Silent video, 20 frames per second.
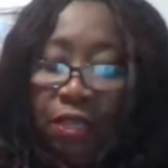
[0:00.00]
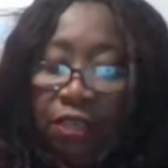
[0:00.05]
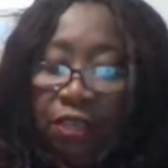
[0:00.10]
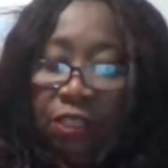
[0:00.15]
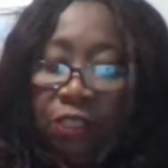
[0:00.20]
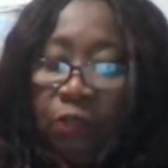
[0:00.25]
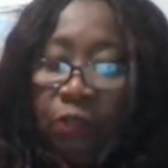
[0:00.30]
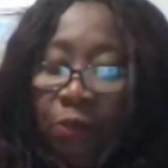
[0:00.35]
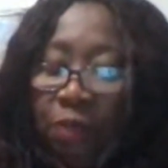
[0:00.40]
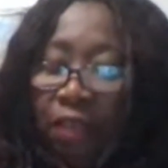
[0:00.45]
room
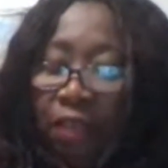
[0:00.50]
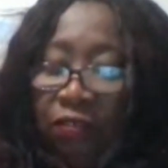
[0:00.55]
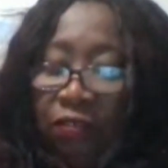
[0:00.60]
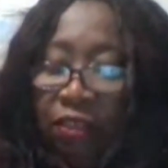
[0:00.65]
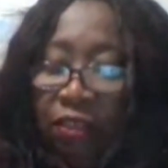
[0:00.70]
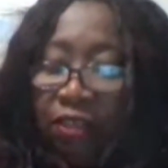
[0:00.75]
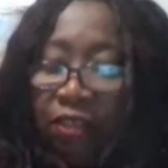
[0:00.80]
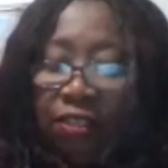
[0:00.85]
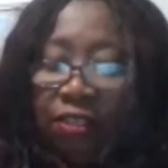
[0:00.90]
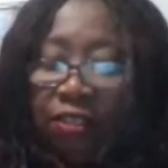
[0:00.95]
here, so
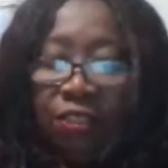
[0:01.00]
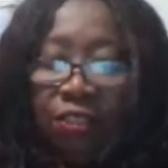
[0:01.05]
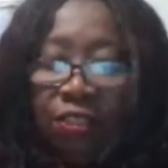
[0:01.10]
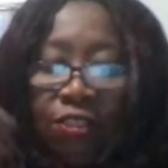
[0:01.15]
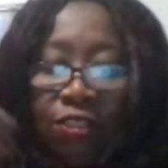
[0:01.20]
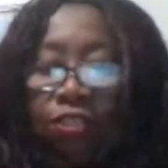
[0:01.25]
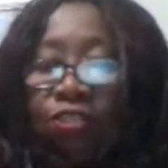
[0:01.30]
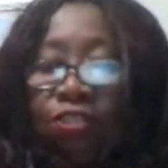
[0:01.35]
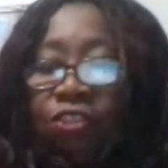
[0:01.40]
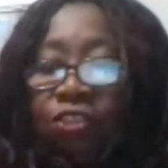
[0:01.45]
I'm having
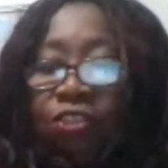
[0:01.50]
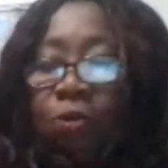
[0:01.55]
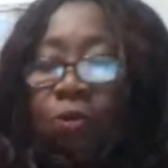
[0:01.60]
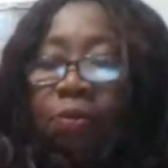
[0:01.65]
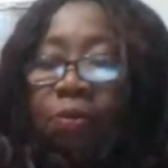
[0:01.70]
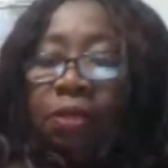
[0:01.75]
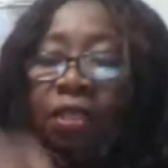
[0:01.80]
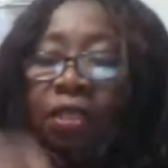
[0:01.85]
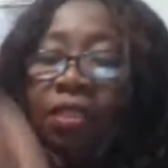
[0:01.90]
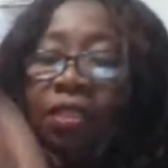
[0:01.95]

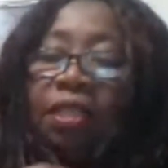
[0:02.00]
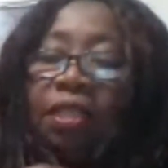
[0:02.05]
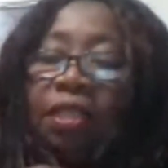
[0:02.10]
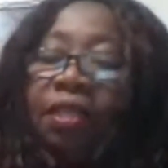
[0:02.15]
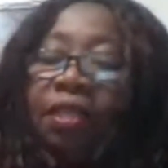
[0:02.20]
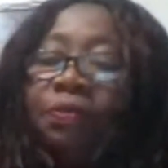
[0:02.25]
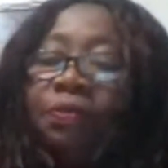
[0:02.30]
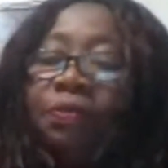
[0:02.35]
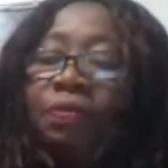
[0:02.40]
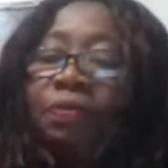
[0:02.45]
trouble
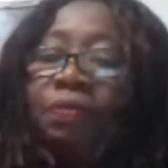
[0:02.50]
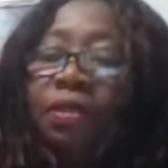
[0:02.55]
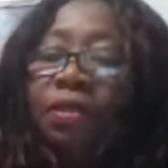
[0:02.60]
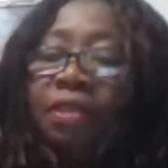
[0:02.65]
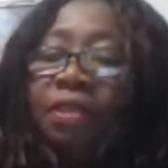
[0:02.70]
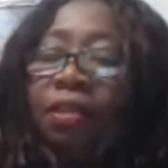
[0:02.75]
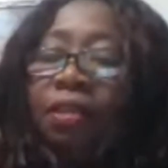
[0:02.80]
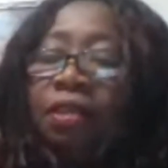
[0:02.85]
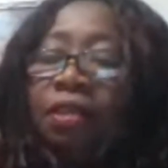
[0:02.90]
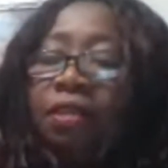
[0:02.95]
placing it
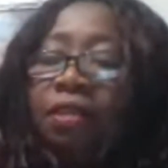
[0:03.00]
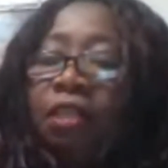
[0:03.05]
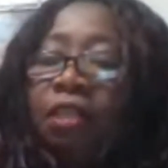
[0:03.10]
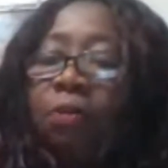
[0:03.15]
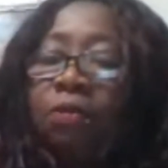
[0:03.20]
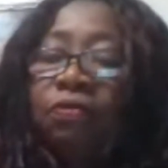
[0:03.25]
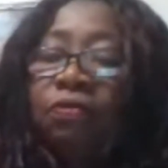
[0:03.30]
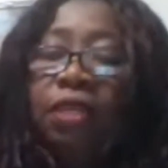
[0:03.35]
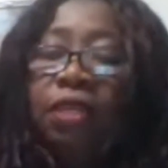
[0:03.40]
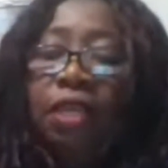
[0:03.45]

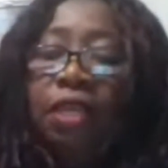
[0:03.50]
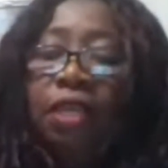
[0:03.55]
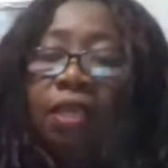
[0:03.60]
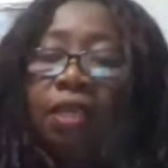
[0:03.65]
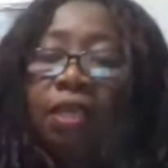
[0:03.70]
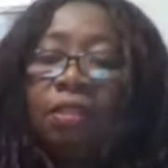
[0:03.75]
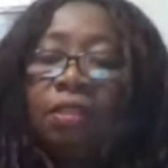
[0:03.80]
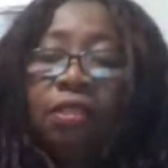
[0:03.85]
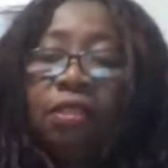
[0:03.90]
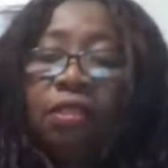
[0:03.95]
top of the
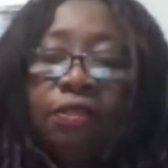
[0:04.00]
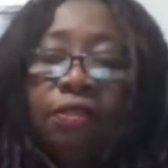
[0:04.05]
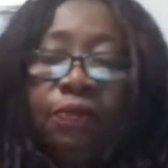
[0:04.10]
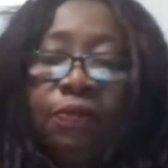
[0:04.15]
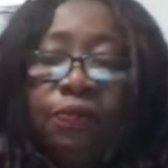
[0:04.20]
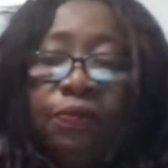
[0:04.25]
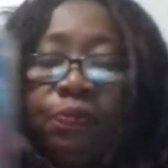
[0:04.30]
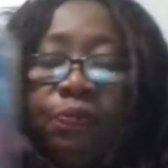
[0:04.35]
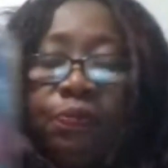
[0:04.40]
candle.